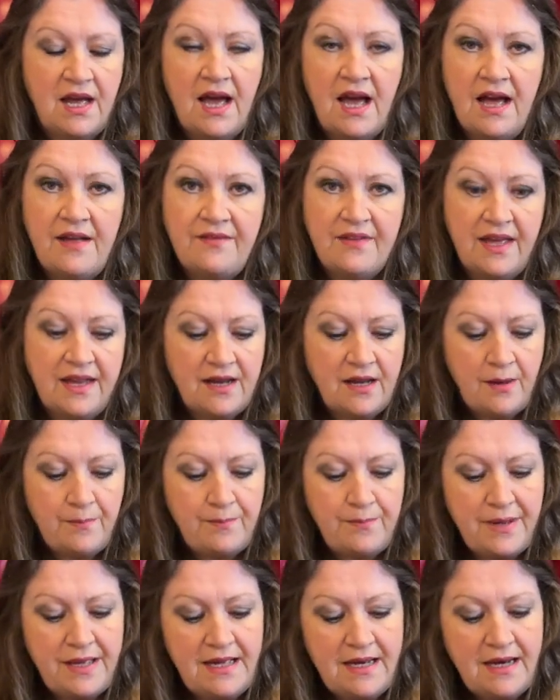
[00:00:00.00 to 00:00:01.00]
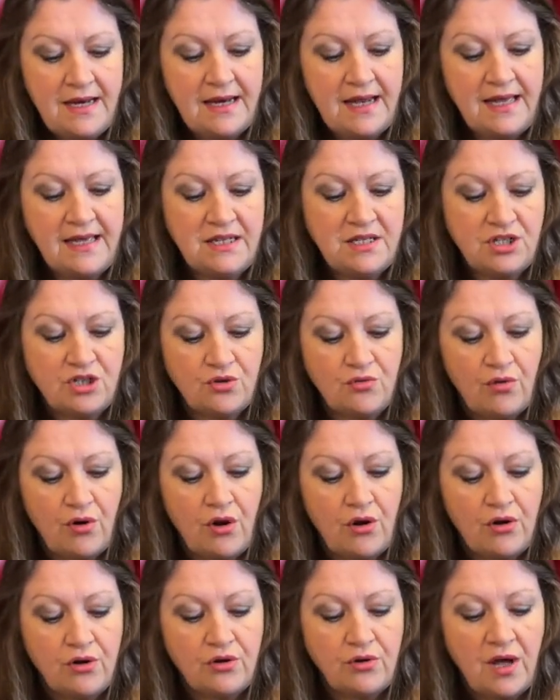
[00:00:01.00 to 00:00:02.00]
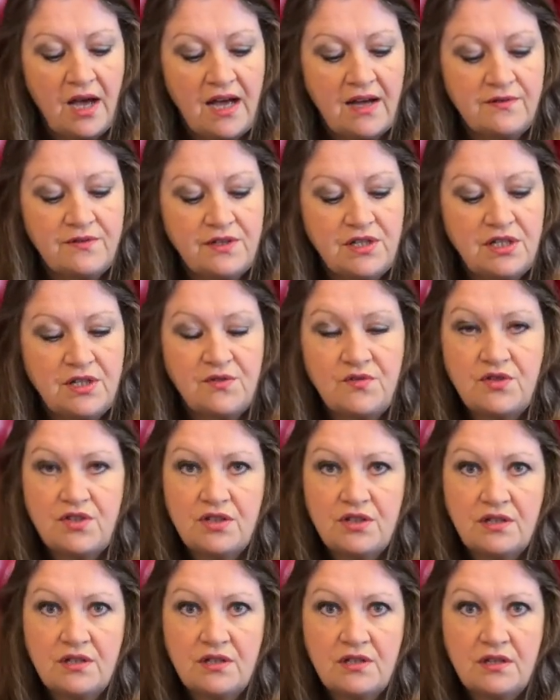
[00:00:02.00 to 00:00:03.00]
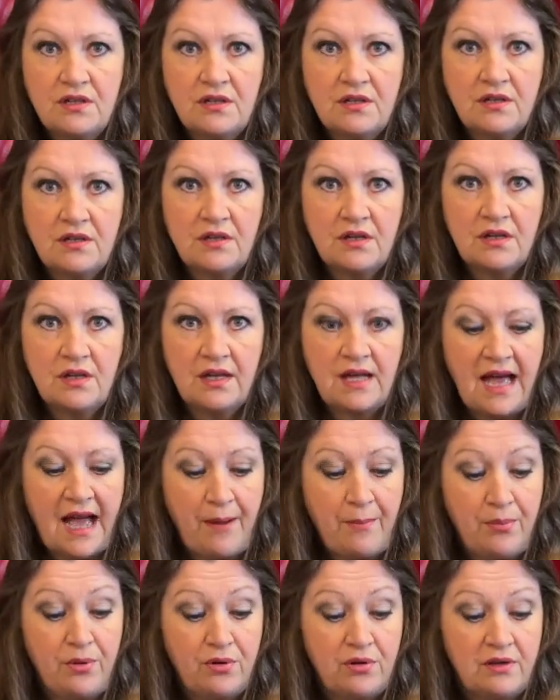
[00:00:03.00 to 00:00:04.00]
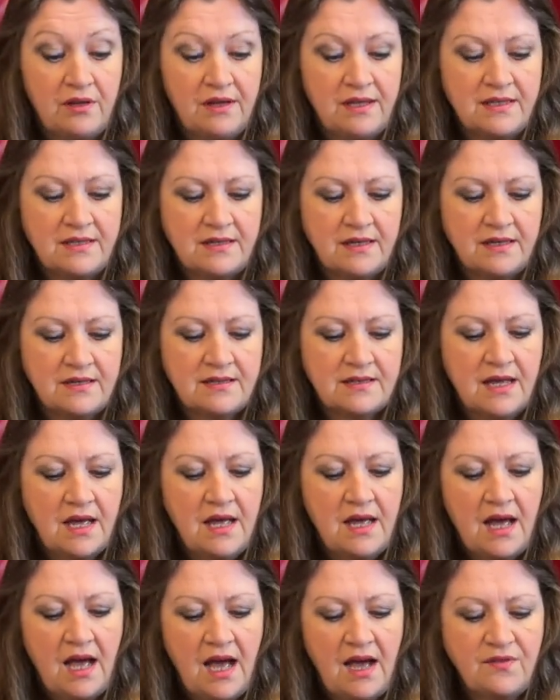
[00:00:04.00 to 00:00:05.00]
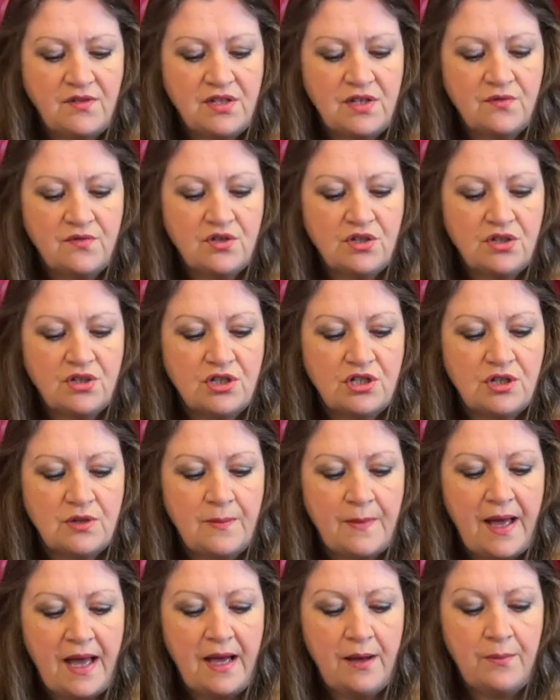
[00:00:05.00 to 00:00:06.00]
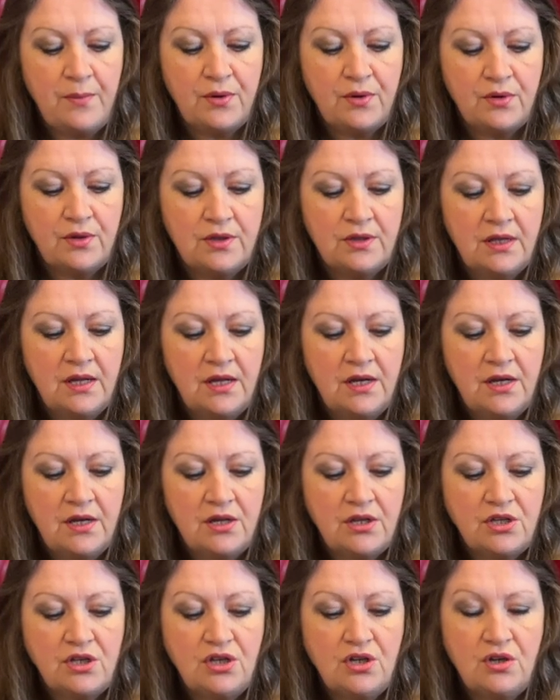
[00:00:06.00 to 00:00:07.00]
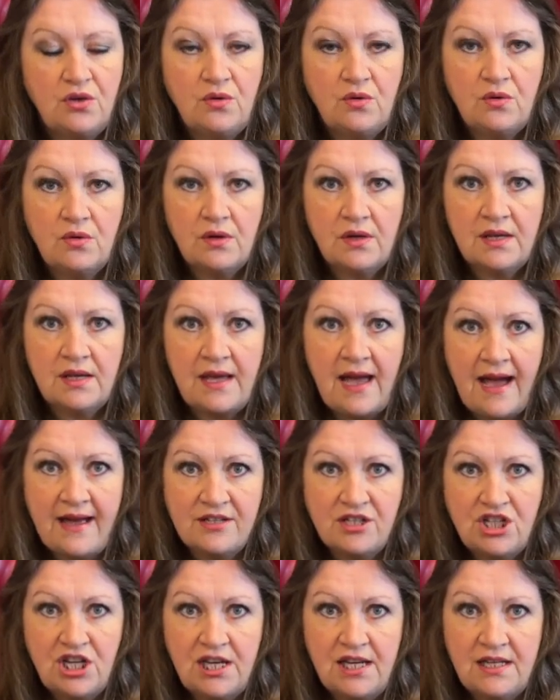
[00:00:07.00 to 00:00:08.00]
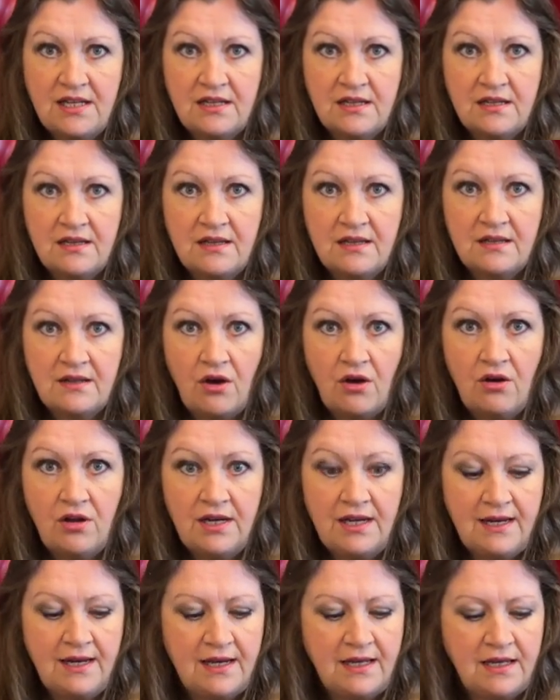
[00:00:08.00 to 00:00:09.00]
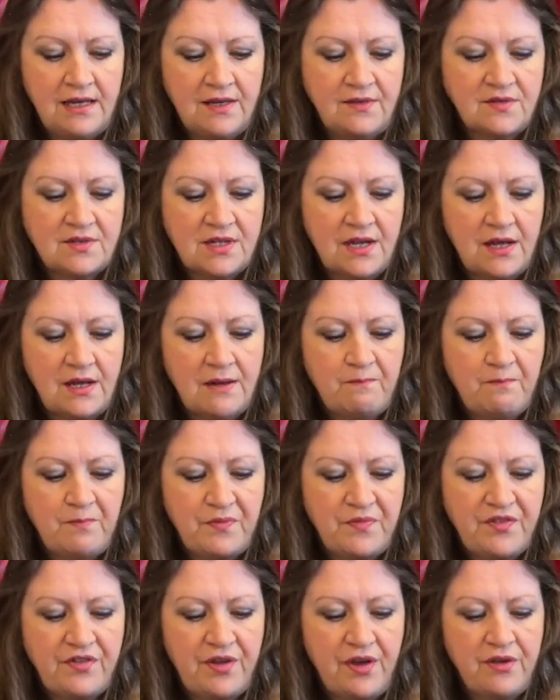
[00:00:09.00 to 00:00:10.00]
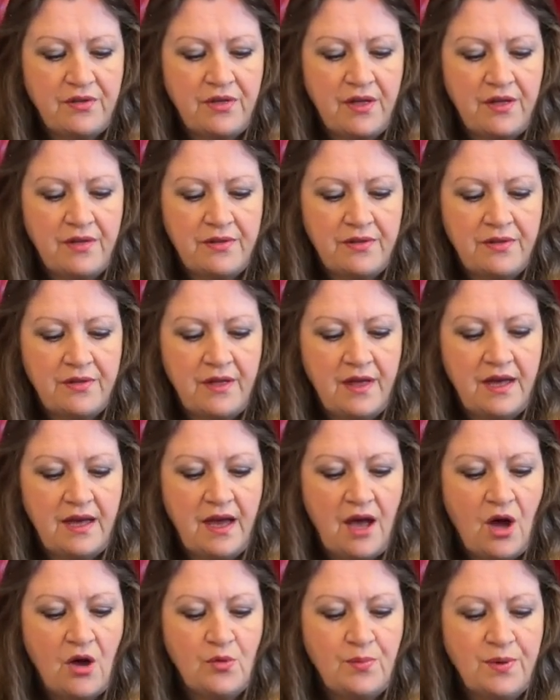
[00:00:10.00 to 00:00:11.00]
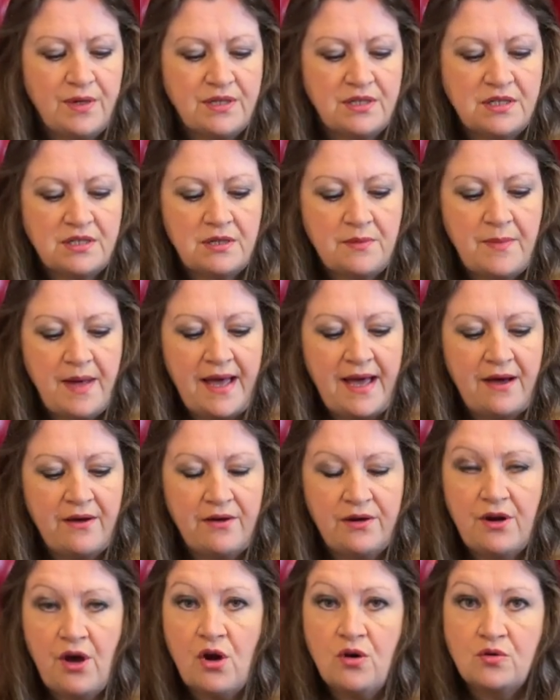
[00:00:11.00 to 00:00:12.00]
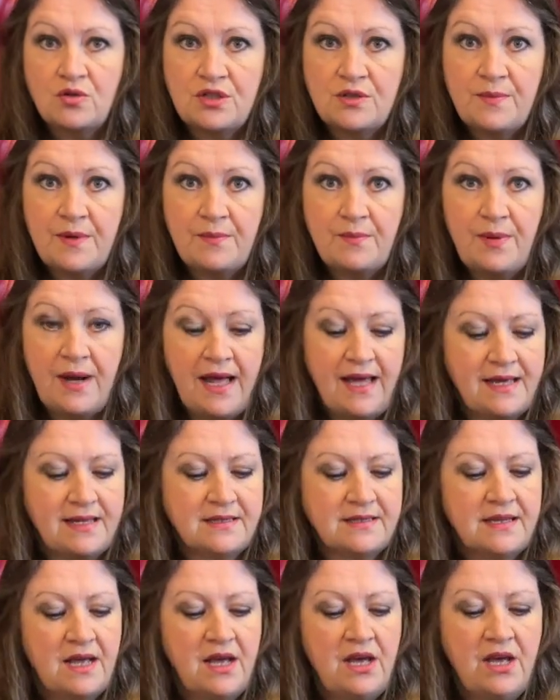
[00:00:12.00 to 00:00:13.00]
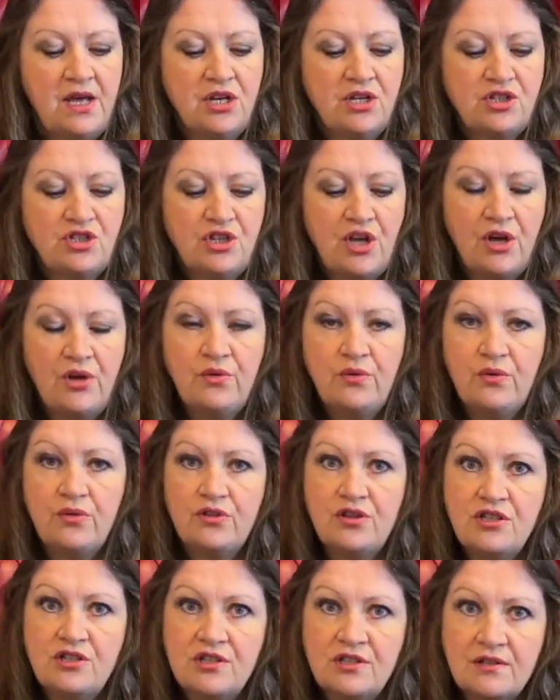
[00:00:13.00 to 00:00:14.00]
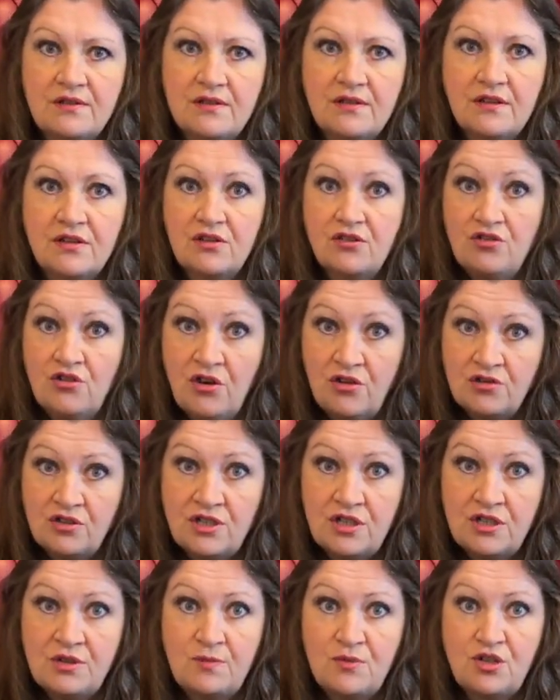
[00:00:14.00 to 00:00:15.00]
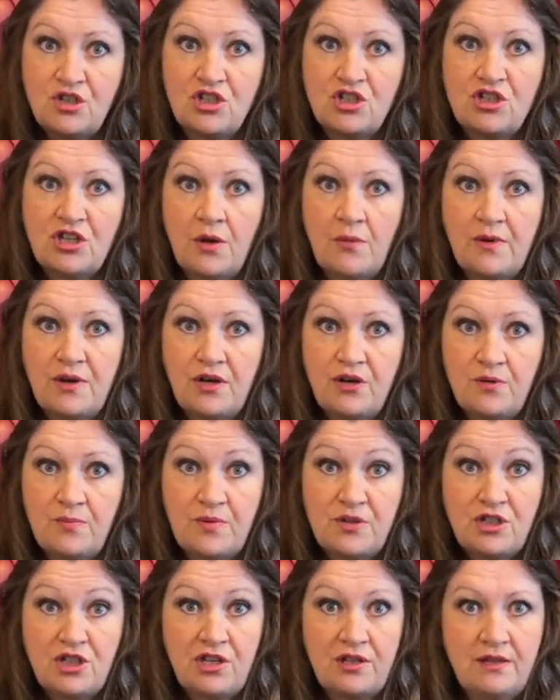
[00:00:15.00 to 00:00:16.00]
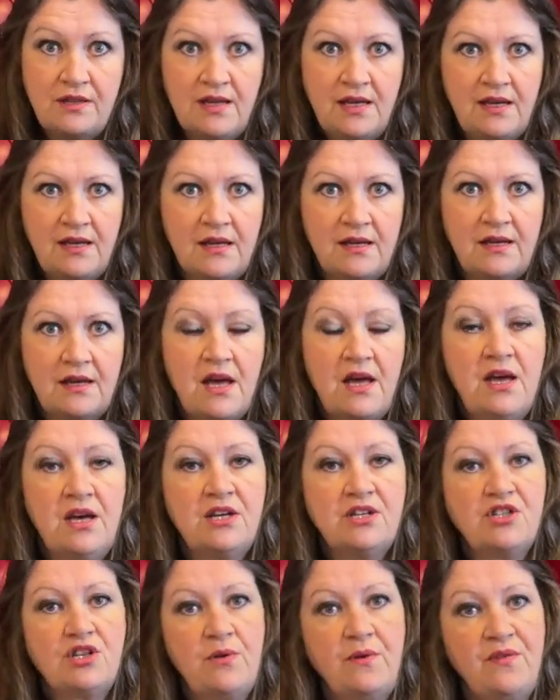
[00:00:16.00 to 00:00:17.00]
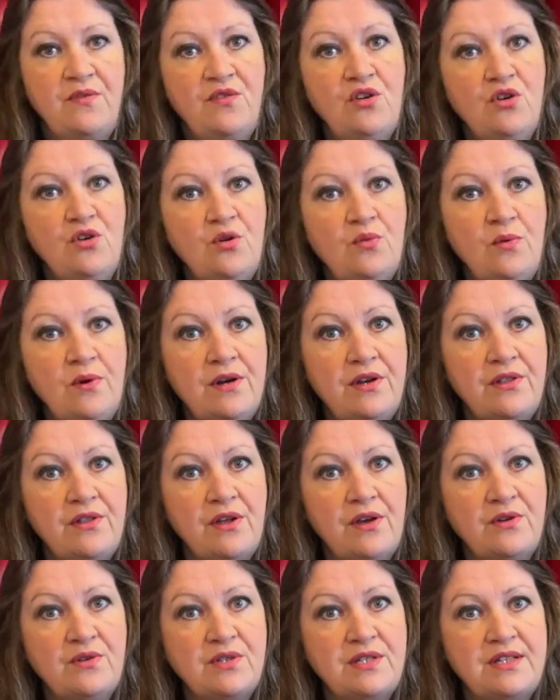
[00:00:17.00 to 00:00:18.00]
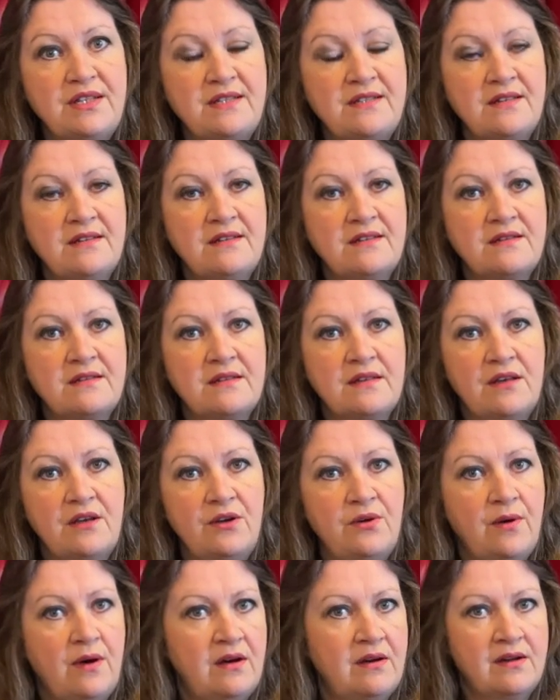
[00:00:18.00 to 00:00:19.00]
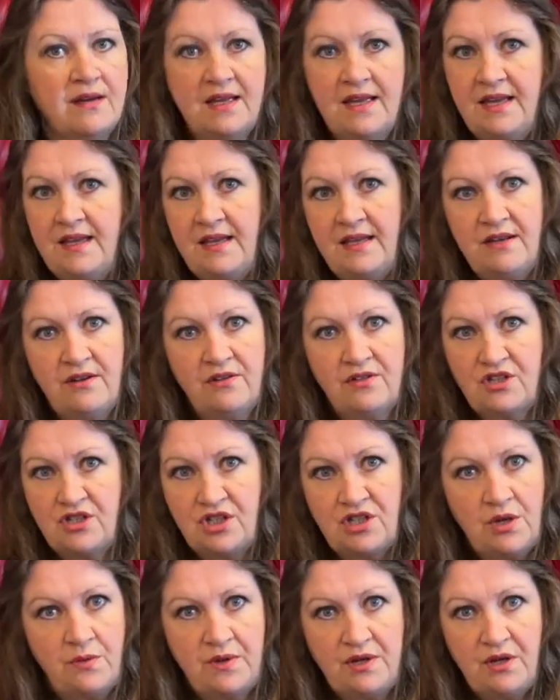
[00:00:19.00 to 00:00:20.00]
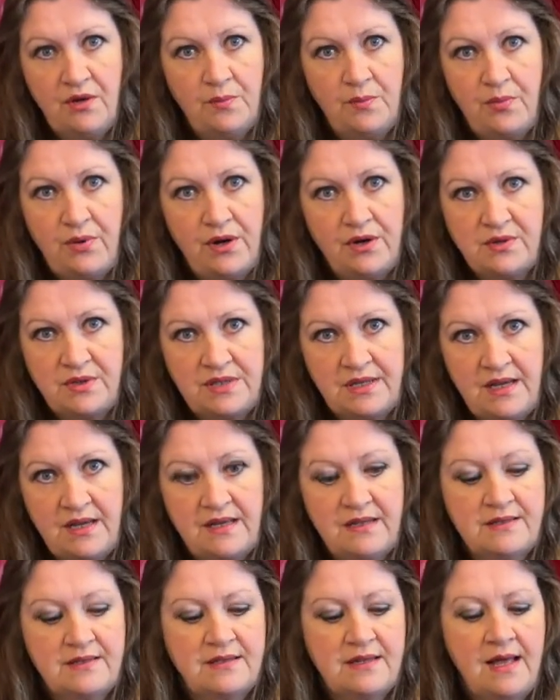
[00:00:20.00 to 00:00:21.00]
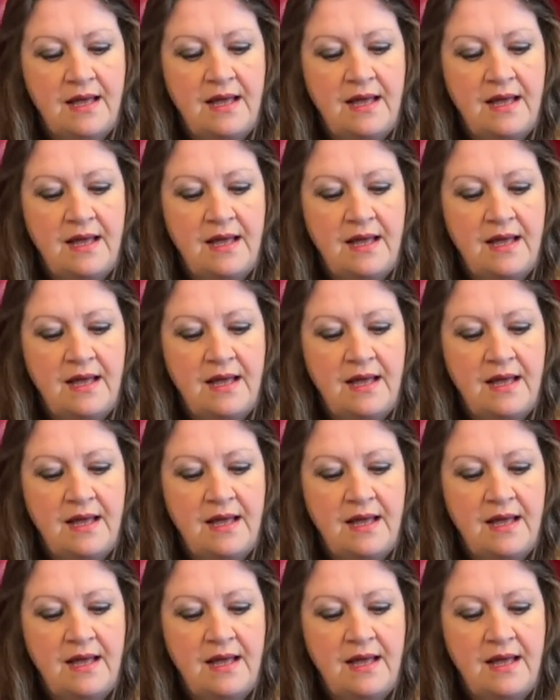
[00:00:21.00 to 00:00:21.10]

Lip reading: and then a bit later on, after you've done apple, after you've done some apple, you catch in the holly leaves so that it opens them out and holds them in place. So there's not as much sewing up as you think. So if you're one of those knitters who aren't keen on the sewing up process,